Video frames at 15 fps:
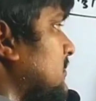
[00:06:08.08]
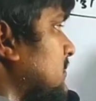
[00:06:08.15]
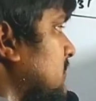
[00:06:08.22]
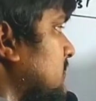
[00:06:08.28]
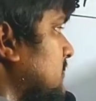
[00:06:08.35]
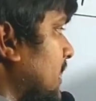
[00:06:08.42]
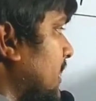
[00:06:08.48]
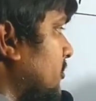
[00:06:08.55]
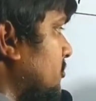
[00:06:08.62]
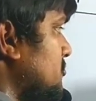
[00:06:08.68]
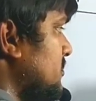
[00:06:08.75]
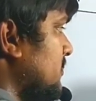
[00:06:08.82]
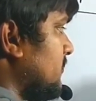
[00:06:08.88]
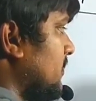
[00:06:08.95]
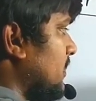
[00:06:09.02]
this
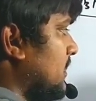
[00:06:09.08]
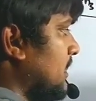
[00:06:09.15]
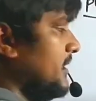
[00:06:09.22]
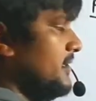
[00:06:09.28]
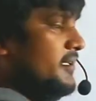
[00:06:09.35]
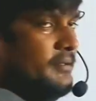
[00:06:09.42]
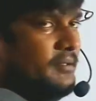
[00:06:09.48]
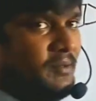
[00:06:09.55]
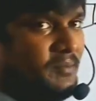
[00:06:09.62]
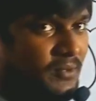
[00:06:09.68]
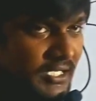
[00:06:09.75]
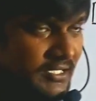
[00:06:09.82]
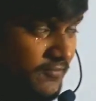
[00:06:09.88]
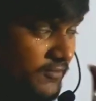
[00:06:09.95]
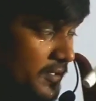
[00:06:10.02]
hydrogen will write the
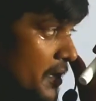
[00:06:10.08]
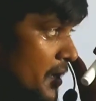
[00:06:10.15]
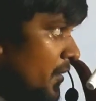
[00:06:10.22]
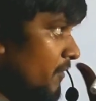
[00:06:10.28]
bottom one.